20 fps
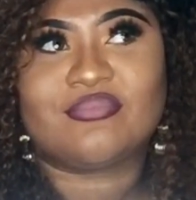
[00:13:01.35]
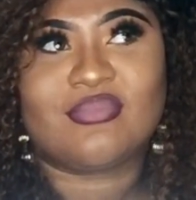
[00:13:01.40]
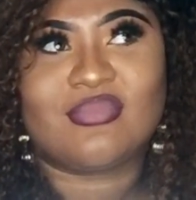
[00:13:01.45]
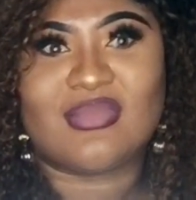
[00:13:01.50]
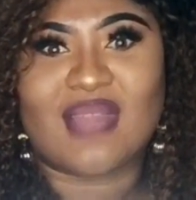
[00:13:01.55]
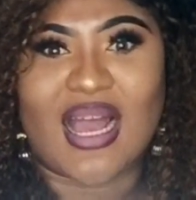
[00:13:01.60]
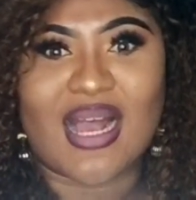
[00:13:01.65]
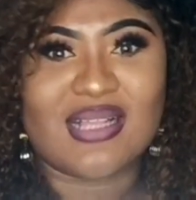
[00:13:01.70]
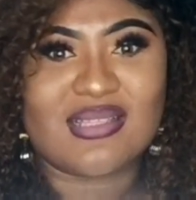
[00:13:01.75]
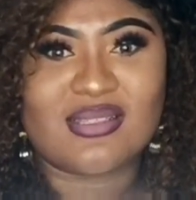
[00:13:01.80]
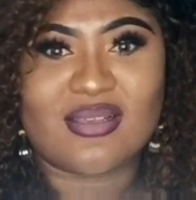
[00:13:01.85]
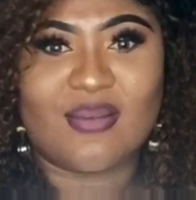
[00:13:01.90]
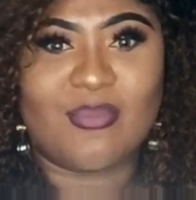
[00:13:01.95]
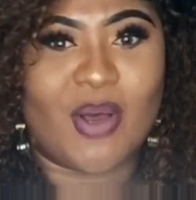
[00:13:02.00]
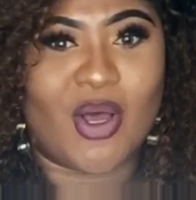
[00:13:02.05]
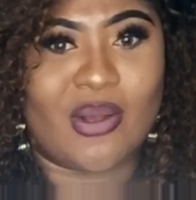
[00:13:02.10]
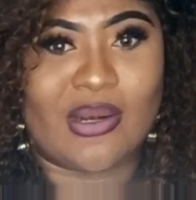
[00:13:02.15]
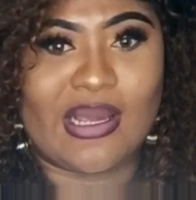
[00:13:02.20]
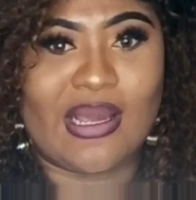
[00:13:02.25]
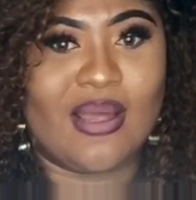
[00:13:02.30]
that's
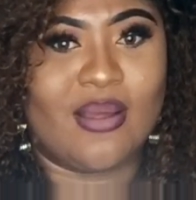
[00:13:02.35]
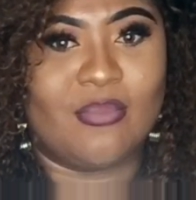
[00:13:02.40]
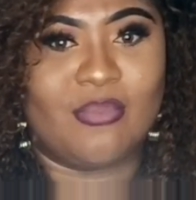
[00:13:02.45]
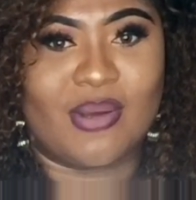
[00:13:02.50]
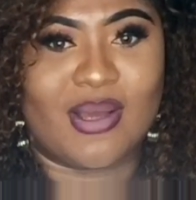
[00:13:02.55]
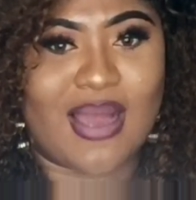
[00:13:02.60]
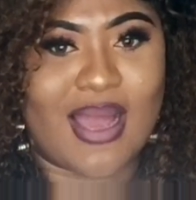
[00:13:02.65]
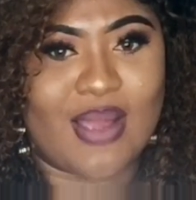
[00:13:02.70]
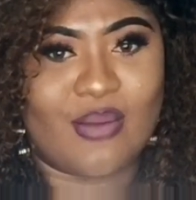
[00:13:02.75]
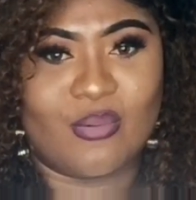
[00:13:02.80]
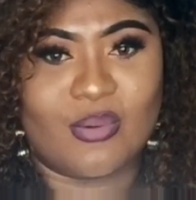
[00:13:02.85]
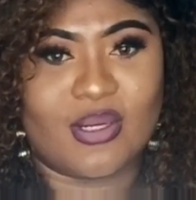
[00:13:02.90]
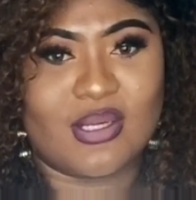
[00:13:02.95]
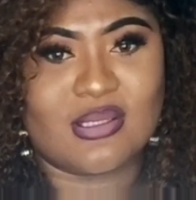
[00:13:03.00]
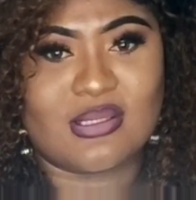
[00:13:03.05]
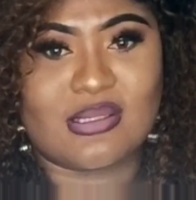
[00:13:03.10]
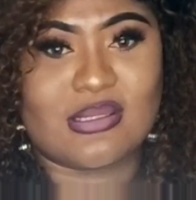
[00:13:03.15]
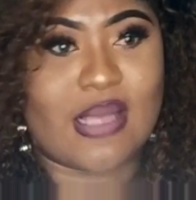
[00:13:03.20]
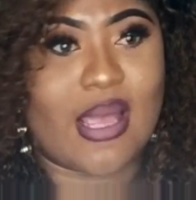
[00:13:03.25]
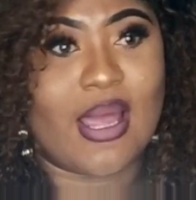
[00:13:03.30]
about it. But I
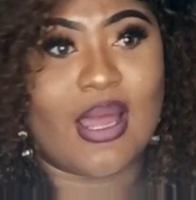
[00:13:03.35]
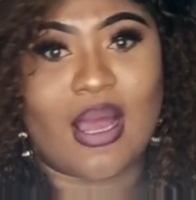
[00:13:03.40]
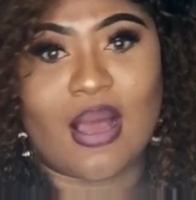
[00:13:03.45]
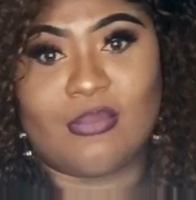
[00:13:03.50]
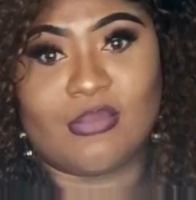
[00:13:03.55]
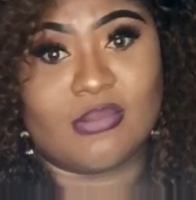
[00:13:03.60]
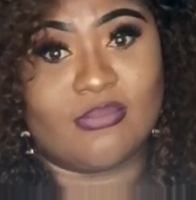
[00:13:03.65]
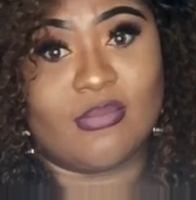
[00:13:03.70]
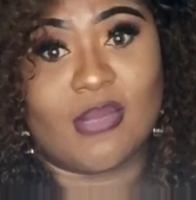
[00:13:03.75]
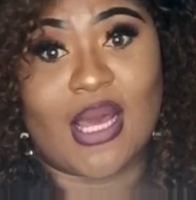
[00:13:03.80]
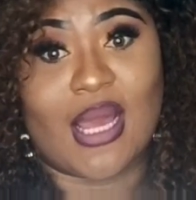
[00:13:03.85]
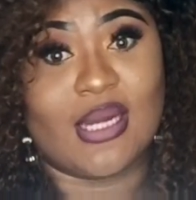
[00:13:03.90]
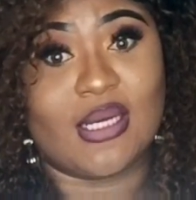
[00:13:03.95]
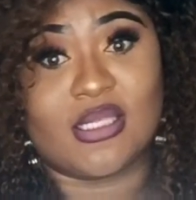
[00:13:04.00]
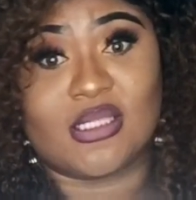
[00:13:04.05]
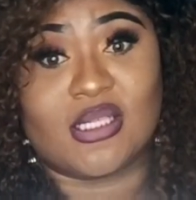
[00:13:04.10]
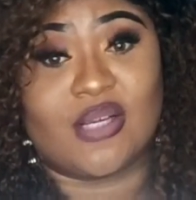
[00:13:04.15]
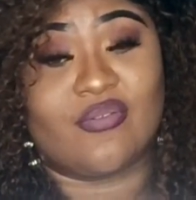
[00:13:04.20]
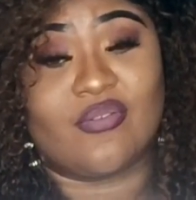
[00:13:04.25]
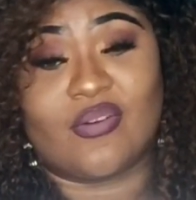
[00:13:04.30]
wouldn't say I'm
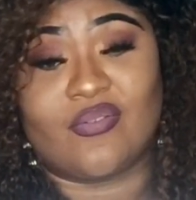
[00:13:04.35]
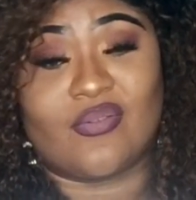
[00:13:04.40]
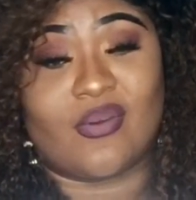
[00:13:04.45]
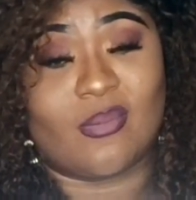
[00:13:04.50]
any different